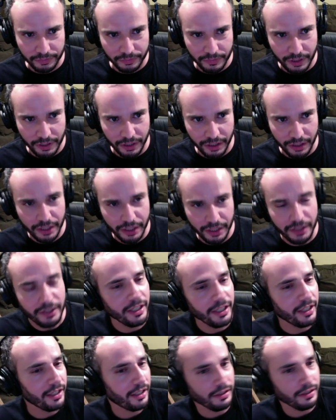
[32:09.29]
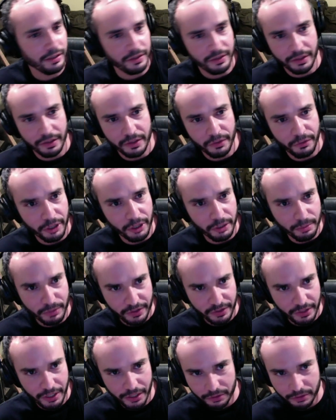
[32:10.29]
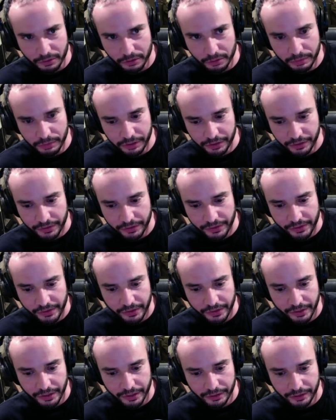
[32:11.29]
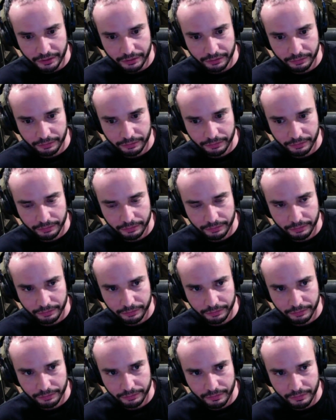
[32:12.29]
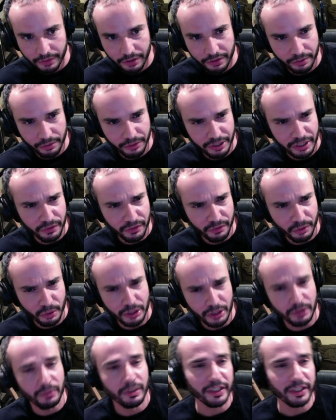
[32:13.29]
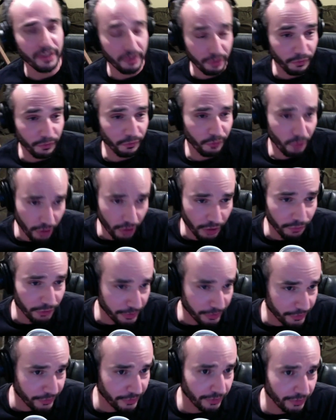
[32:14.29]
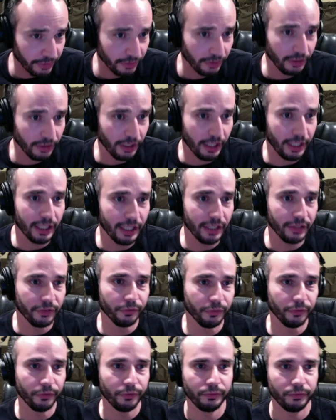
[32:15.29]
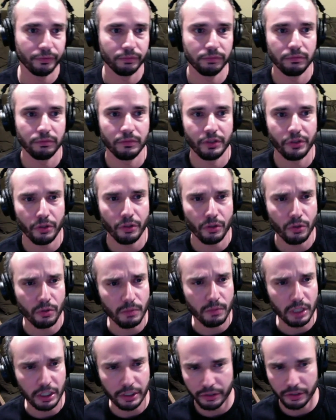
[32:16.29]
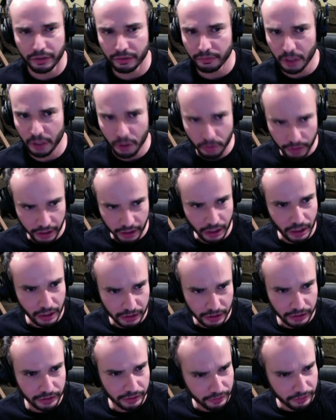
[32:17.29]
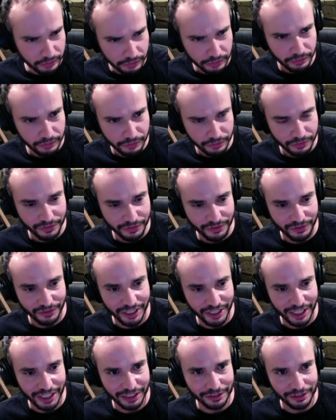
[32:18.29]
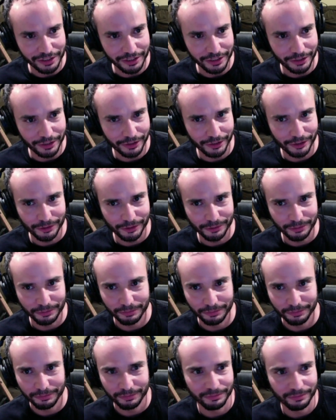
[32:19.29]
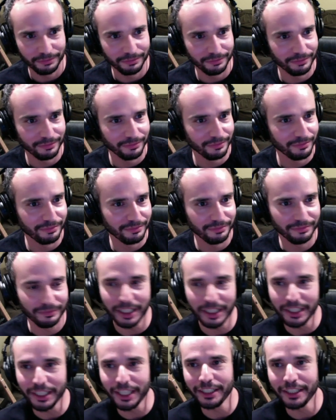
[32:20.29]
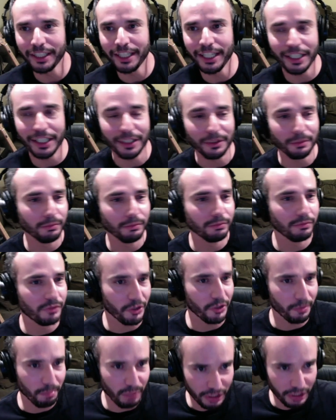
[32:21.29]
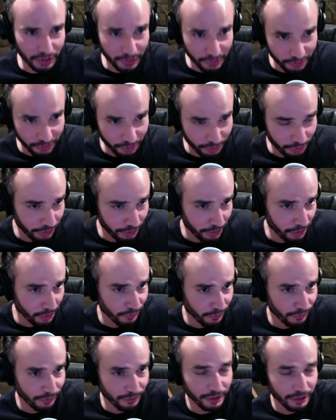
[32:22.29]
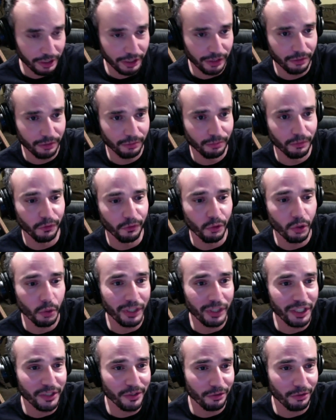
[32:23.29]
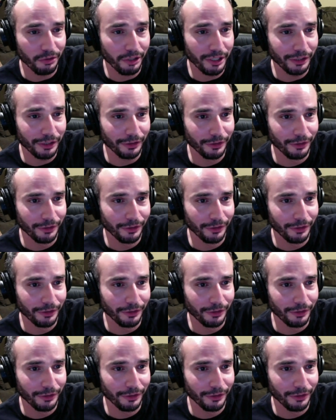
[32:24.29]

It's very methodical because the four of us have so much going on that like I can't just be in the studio for like 4 weeks straight.